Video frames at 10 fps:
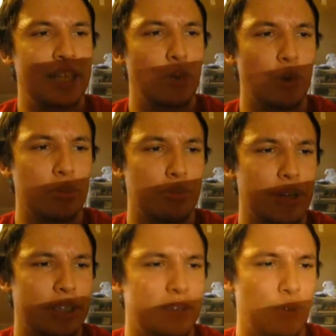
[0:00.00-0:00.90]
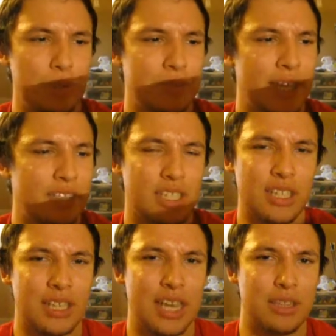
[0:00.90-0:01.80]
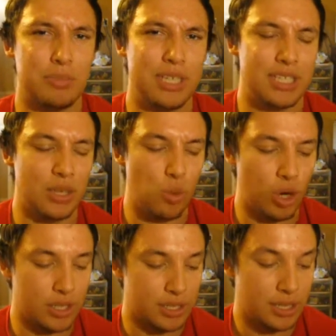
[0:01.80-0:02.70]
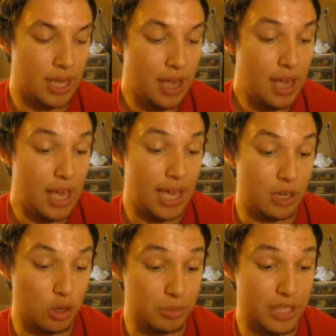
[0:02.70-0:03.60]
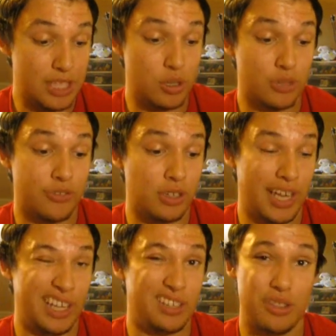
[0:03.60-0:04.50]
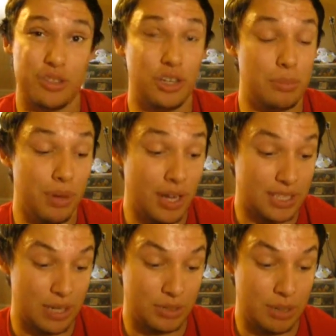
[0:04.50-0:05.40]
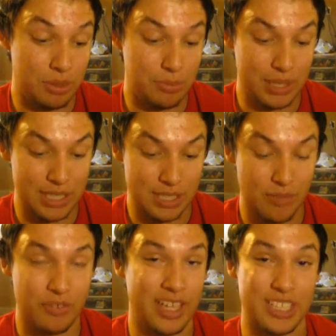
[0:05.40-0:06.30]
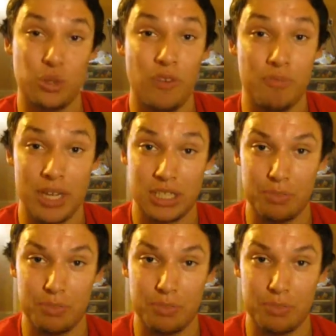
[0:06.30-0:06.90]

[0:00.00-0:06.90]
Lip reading: WordPress website, something like that, the PCE Works. And normally these go for like 30 bucks, and I was able to pick these up for like 12 bucks a